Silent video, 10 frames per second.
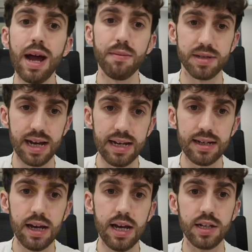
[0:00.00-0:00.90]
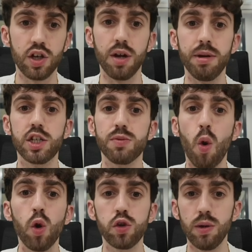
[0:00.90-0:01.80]
20% is gonna be
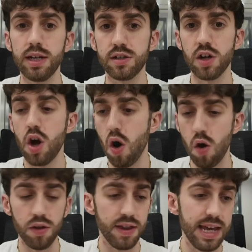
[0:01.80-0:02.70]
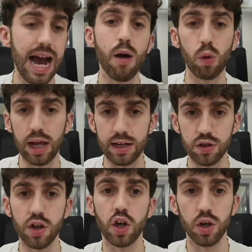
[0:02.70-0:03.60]
small tweaks on the
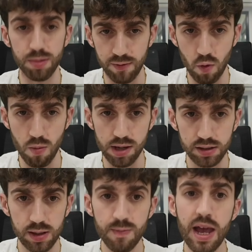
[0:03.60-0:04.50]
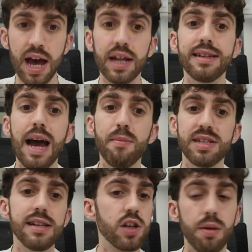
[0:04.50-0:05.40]
outliers, on the good performers. And then
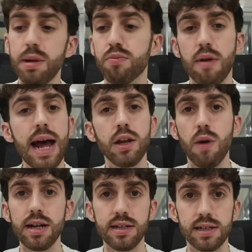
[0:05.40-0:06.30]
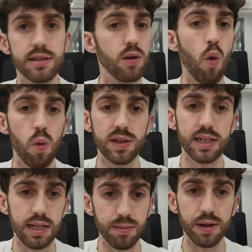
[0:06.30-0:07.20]
10% is gonna be brand new ideas to
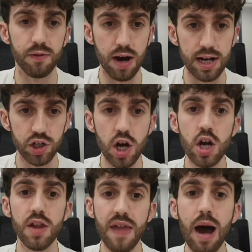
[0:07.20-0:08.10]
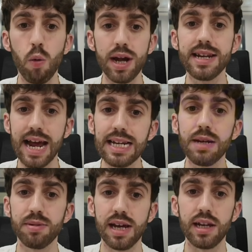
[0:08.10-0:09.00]
always keep it fresh. That way,
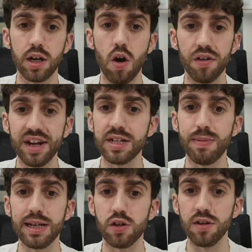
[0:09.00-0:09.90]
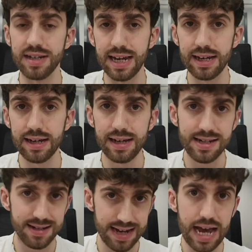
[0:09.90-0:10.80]
90% of your content is based on data
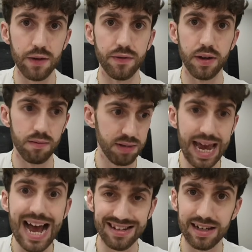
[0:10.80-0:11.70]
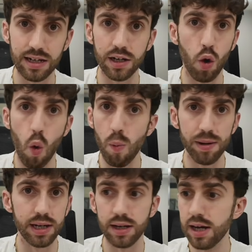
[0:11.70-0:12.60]
instead of guessing and
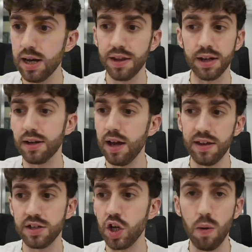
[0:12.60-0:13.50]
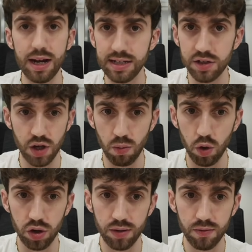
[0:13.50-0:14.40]
hoping that this new idea is going
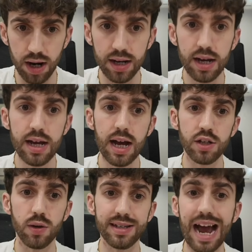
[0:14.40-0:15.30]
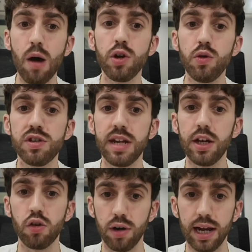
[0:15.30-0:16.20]
to work, right? And so it's how you
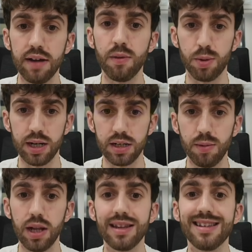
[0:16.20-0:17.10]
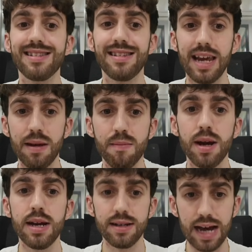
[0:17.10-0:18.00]
stay creative and predictable at the
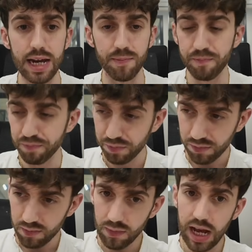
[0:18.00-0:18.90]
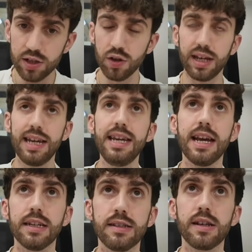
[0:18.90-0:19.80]
same time. And so the
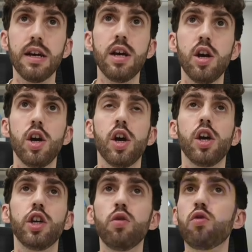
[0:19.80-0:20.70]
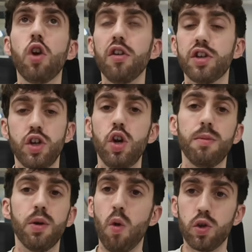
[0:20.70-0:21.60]
key is, you don't
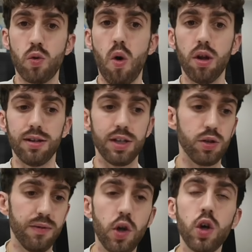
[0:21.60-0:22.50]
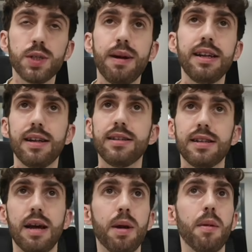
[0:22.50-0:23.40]
determine what's quality. So if you're spending
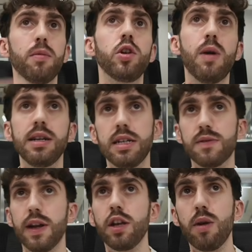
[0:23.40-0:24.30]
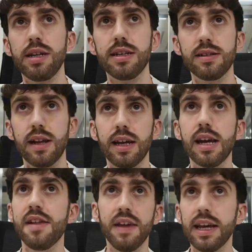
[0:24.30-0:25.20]
tons of time coming up with new ideas, finding new ideas,
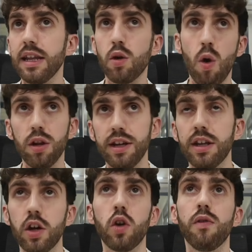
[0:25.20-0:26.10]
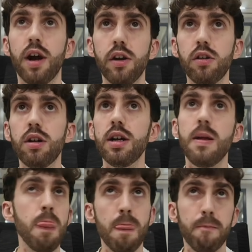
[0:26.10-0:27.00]
like thinking they're quality and they're going to go
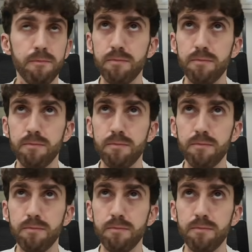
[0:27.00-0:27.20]
viral,